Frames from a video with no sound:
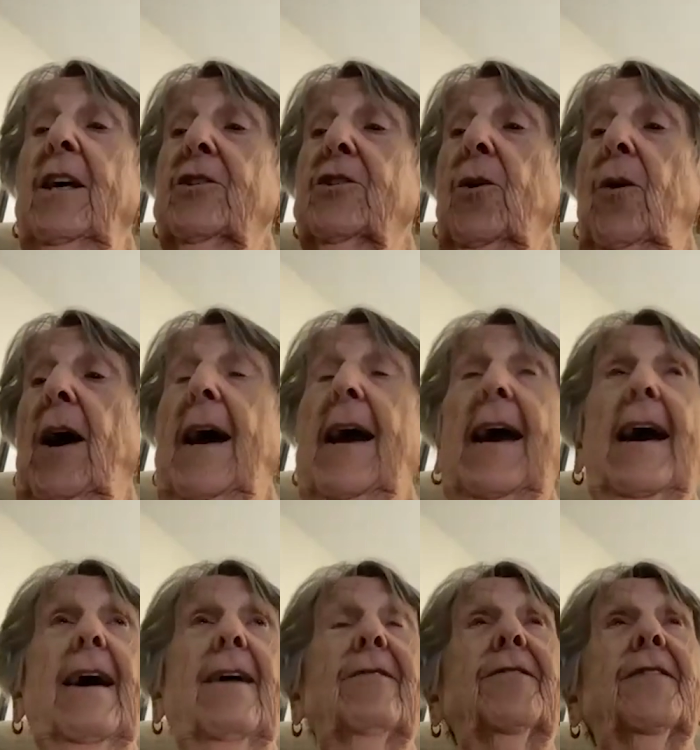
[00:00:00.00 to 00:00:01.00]
So I
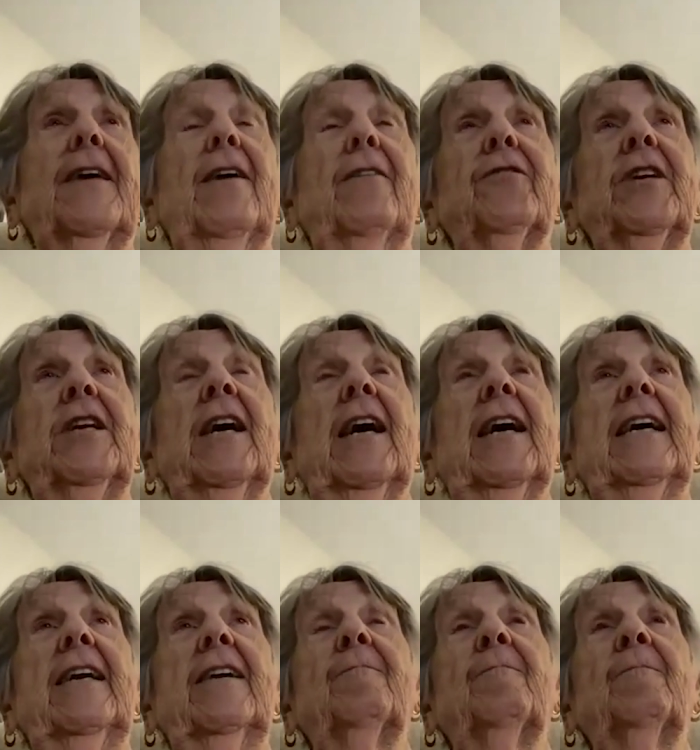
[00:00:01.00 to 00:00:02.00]
have every
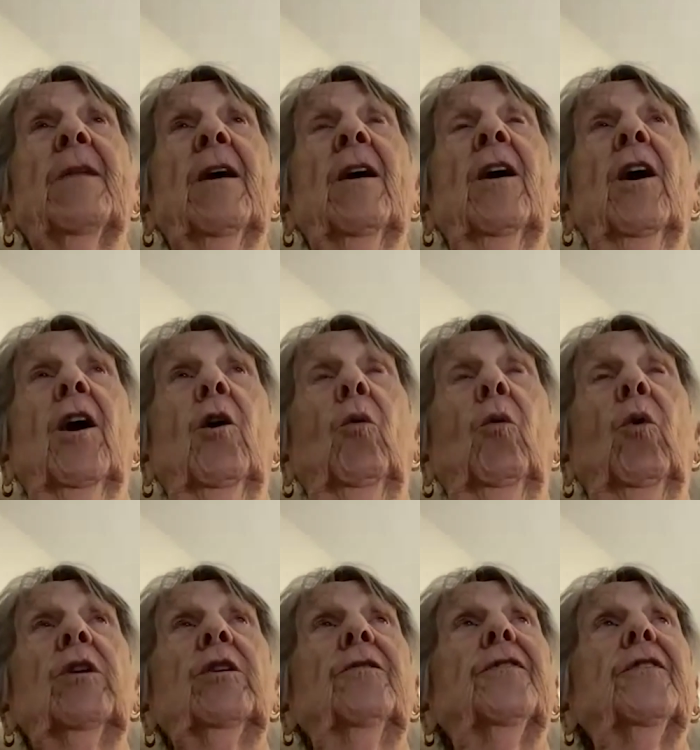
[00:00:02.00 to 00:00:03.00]
night a
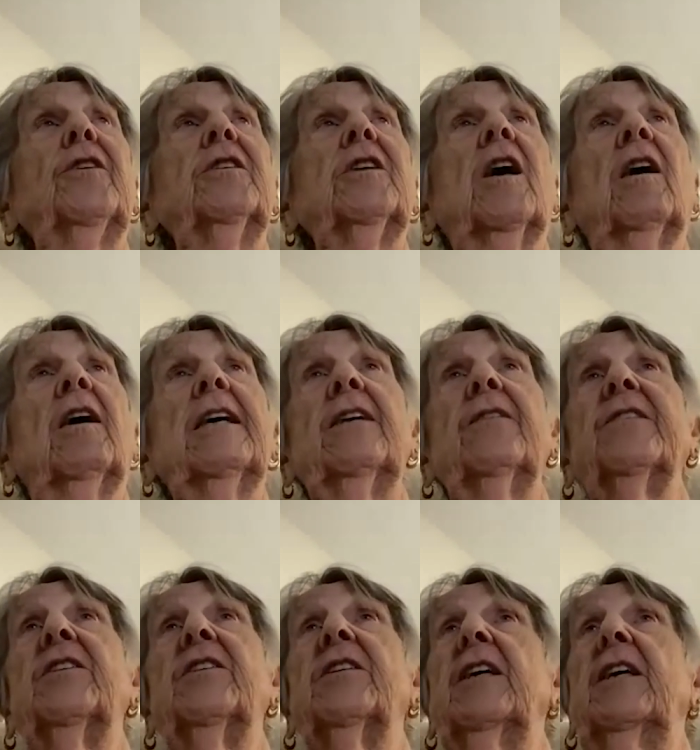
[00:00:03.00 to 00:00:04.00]
wonderful kind of
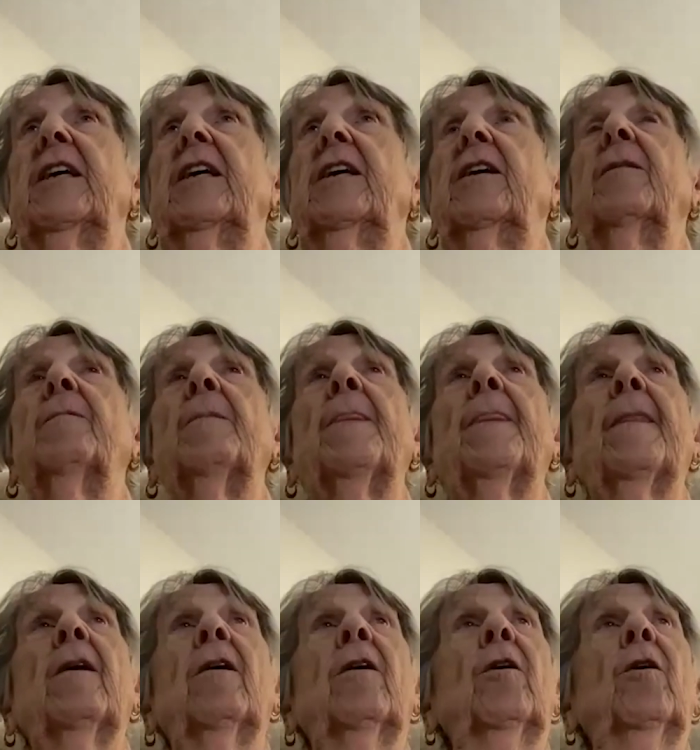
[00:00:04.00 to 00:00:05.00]
a tea,
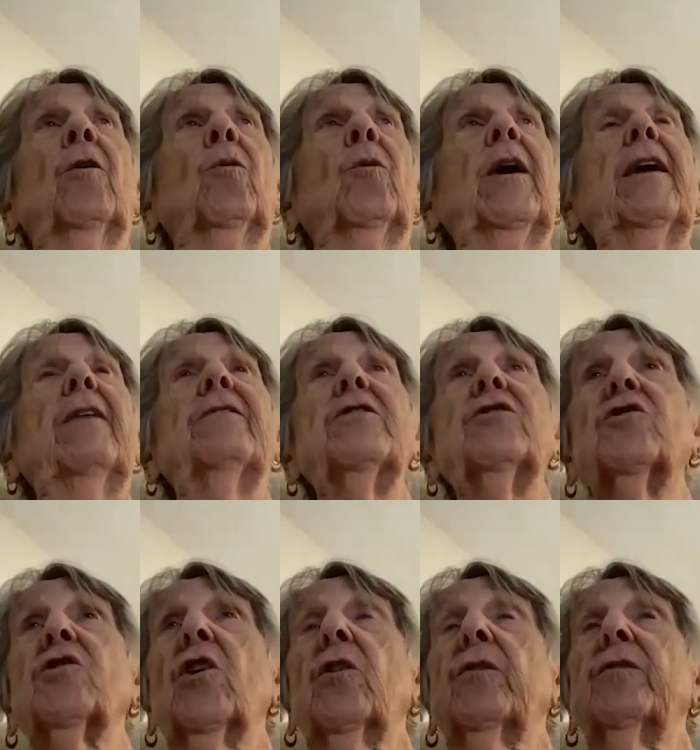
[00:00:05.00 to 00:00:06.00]
whatever
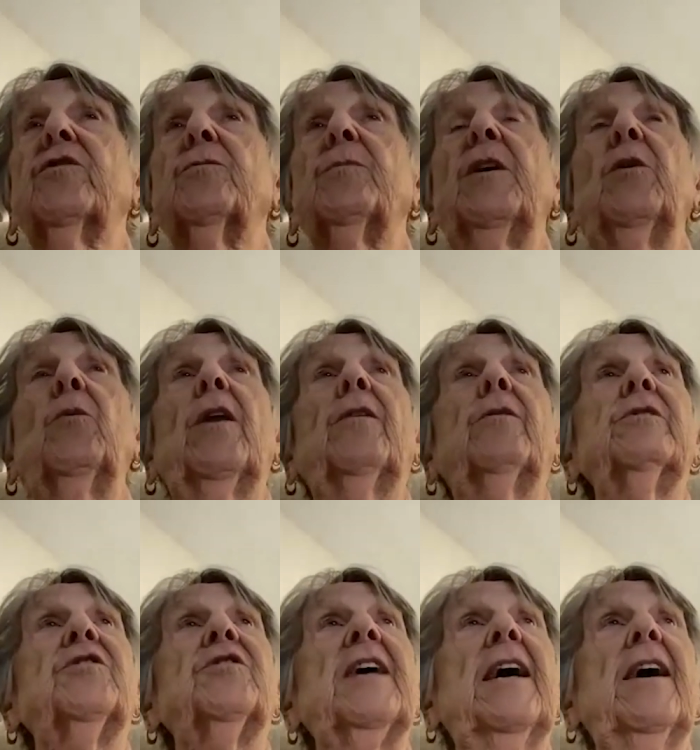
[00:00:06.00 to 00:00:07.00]
serves me, whether
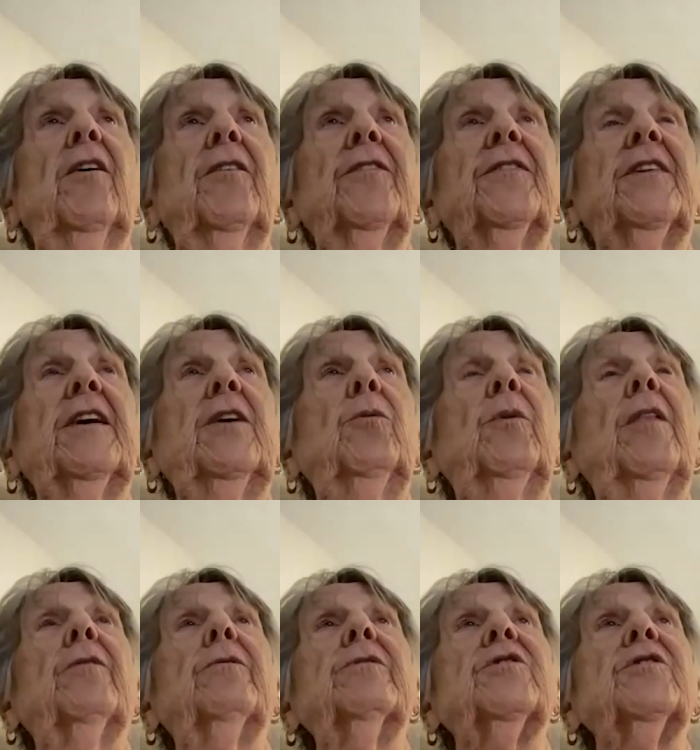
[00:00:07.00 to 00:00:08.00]
it's a health tea,
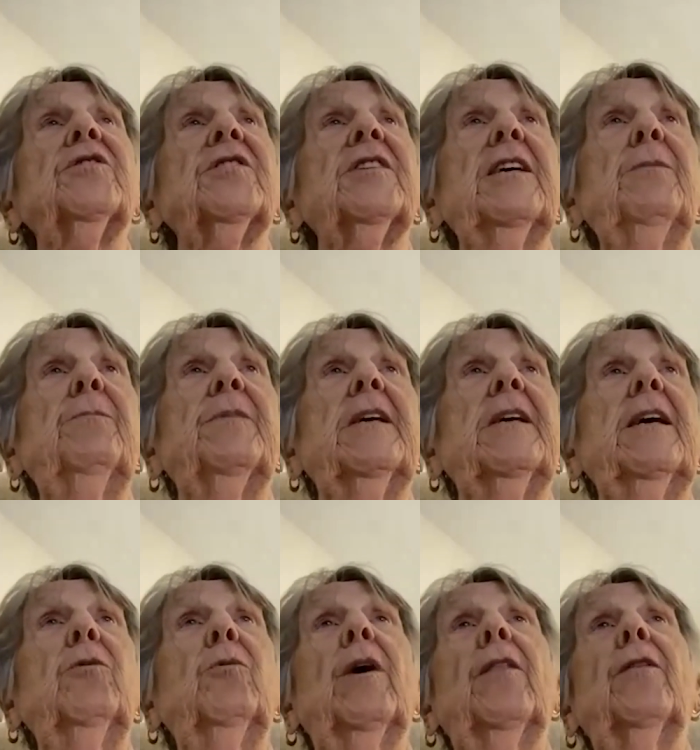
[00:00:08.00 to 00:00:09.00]
whether it's a sleep
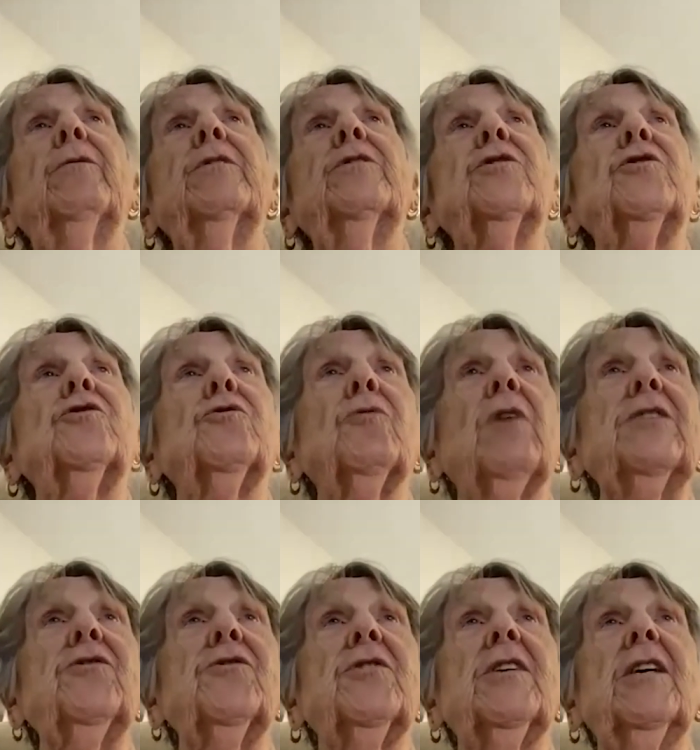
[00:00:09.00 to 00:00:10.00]
tea, whether it's a
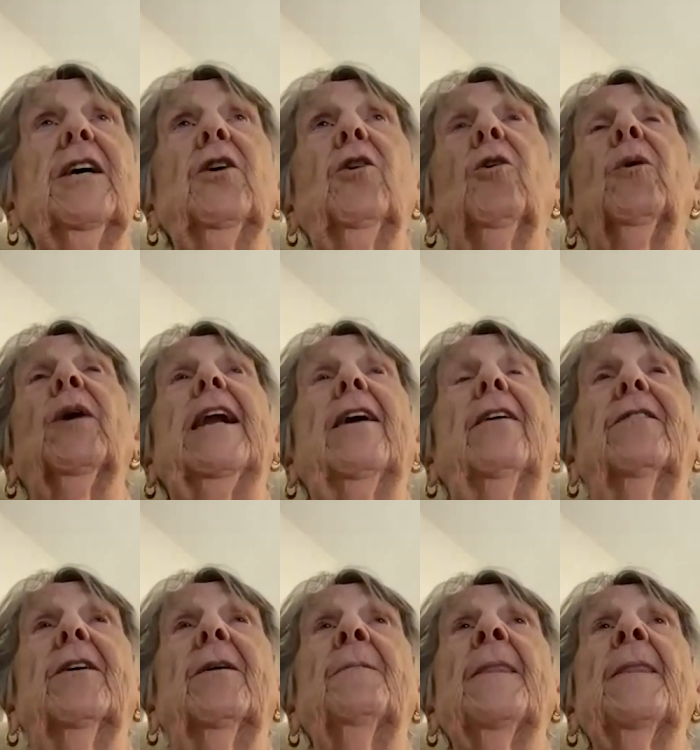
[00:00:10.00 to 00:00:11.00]
stress tea or
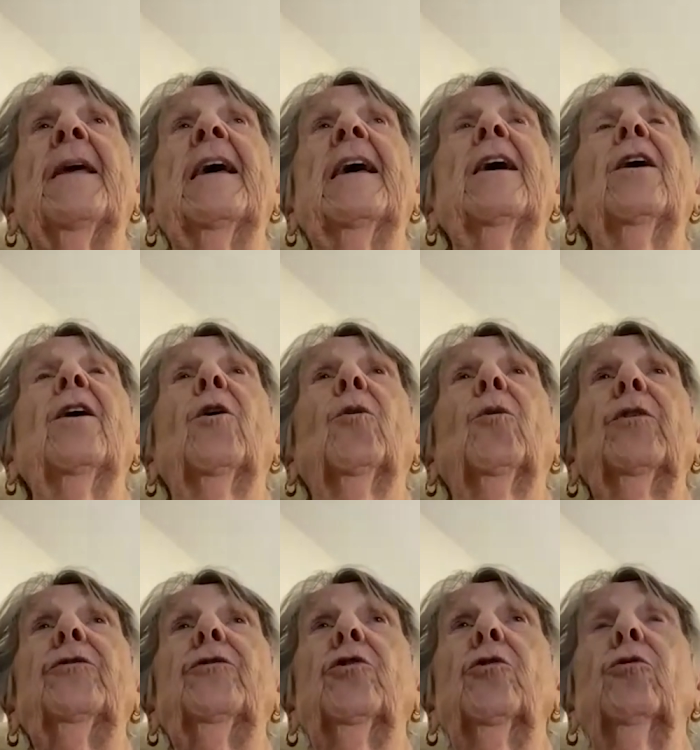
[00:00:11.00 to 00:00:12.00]
whatever,
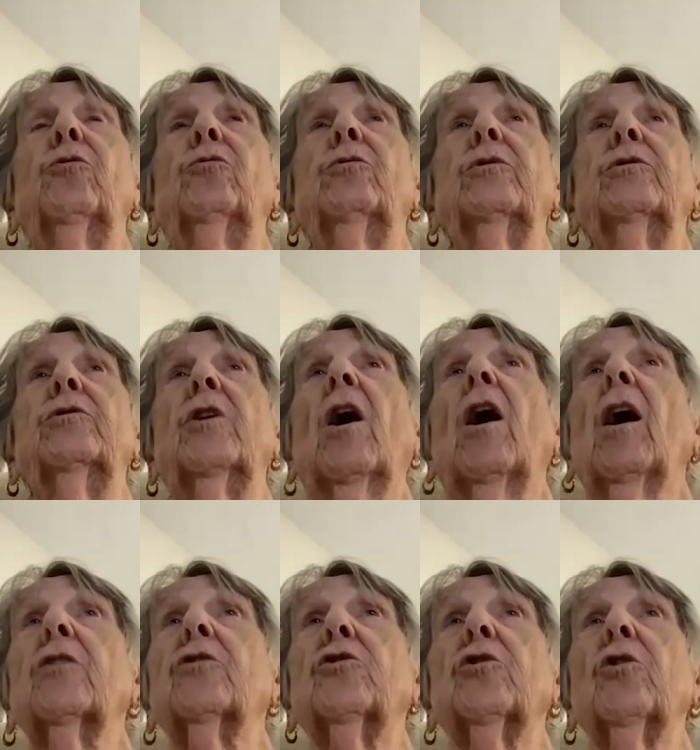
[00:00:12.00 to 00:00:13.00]
with two
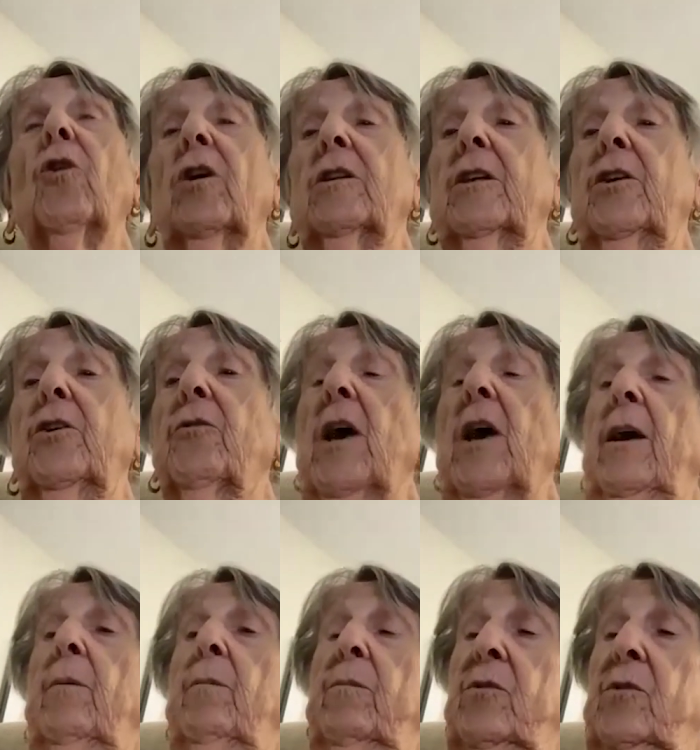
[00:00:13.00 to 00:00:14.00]
dark chocolate
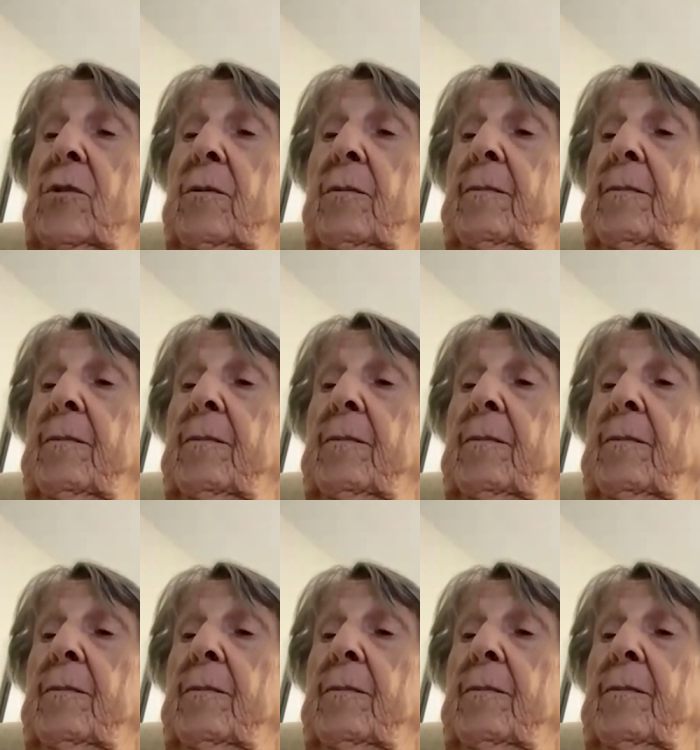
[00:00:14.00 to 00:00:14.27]
grains